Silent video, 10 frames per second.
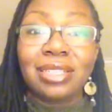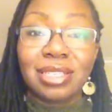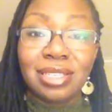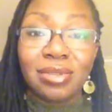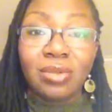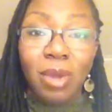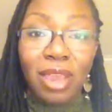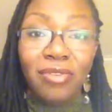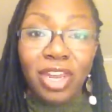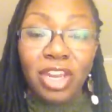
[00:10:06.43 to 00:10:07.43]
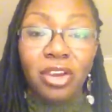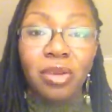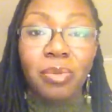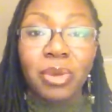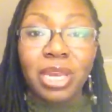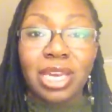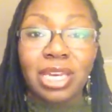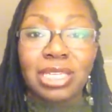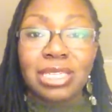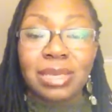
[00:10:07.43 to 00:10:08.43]
distilled white vinegar, put it in
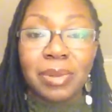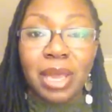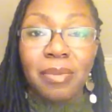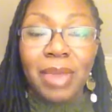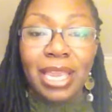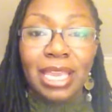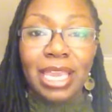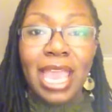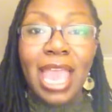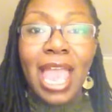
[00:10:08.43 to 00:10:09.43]
a Ziploc baggie,